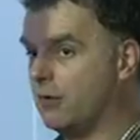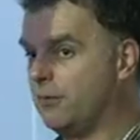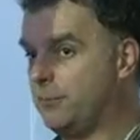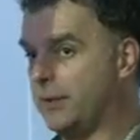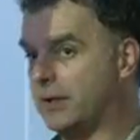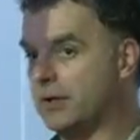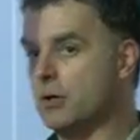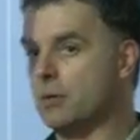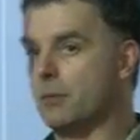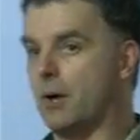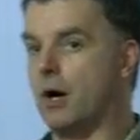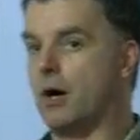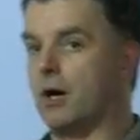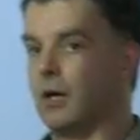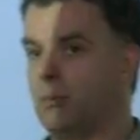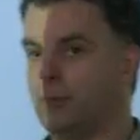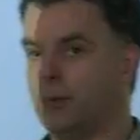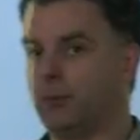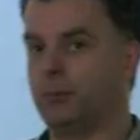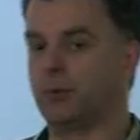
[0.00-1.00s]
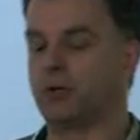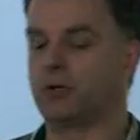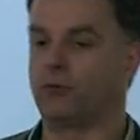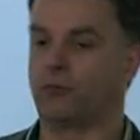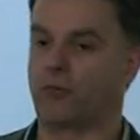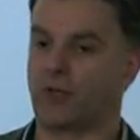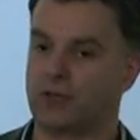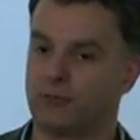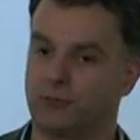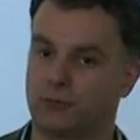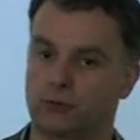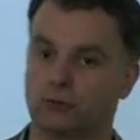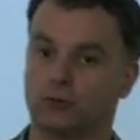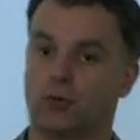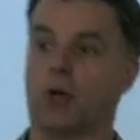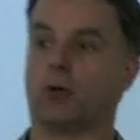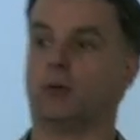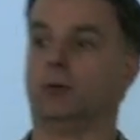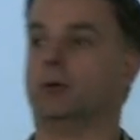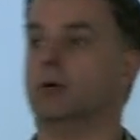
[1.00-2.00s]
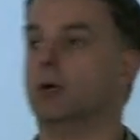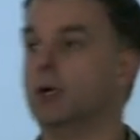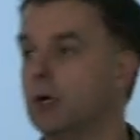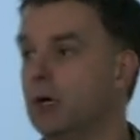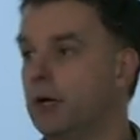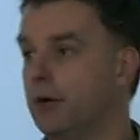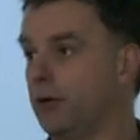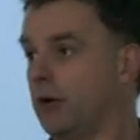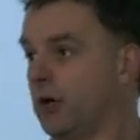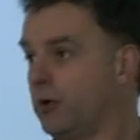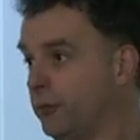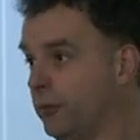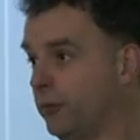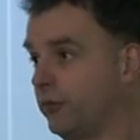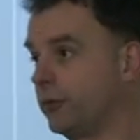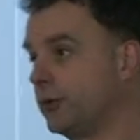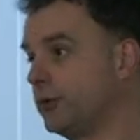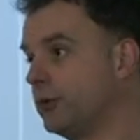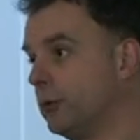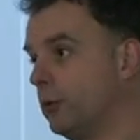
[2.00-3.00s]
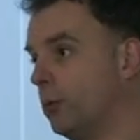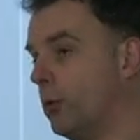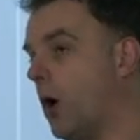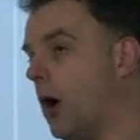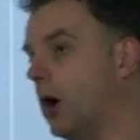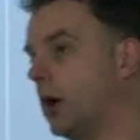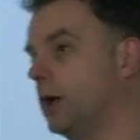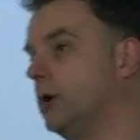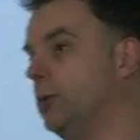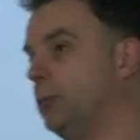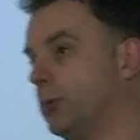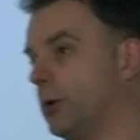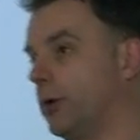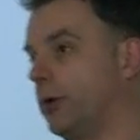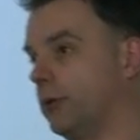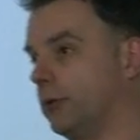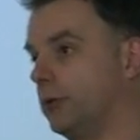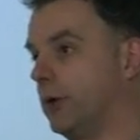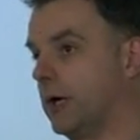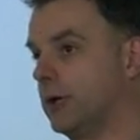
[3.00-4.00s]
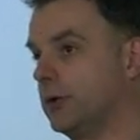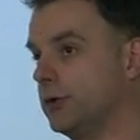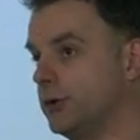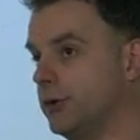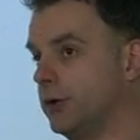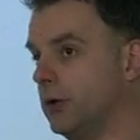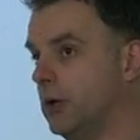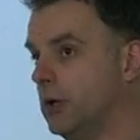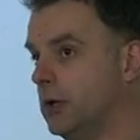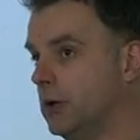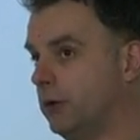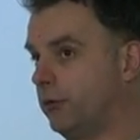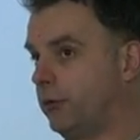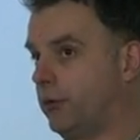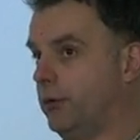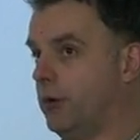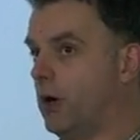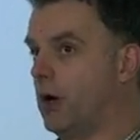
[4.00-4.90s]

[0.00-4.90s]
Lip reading: have become a hybrid because they've grown and they offer such a wide product range. So